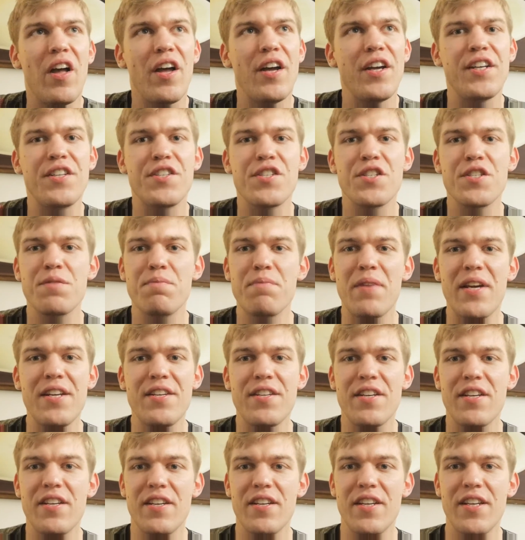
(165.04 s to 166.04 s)
he just
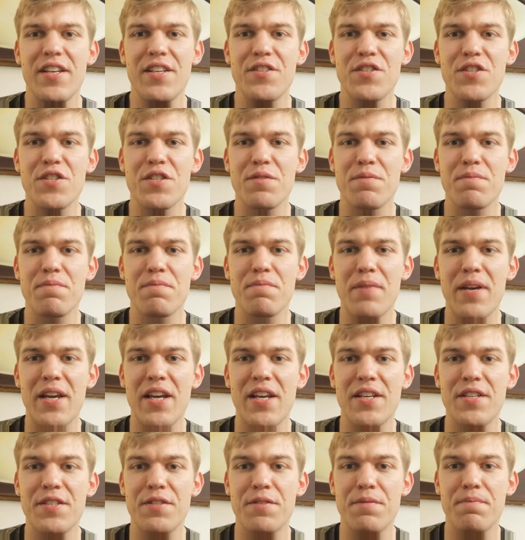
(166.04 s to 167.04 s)

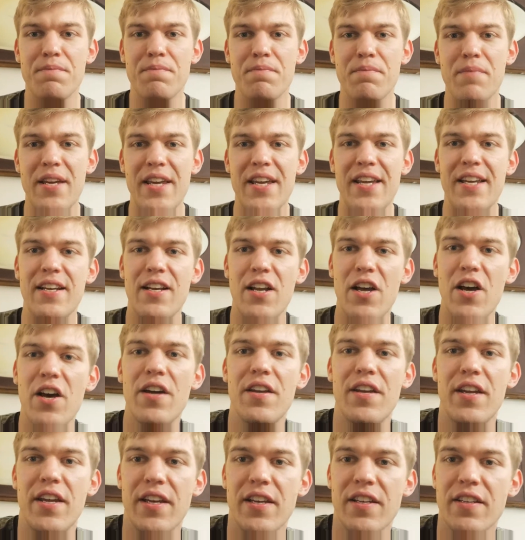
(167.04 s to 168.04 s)
made me
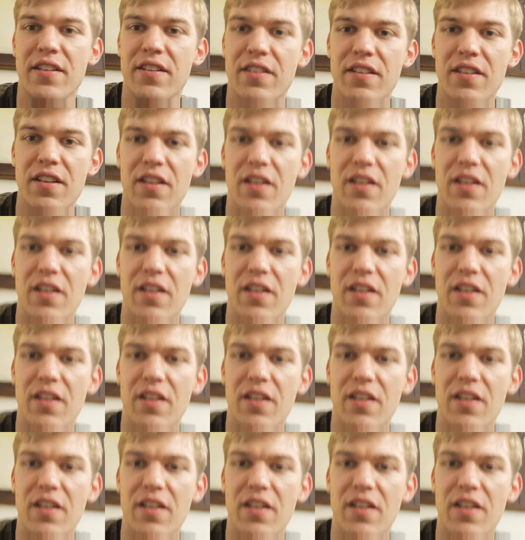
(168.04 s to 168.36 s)
learning,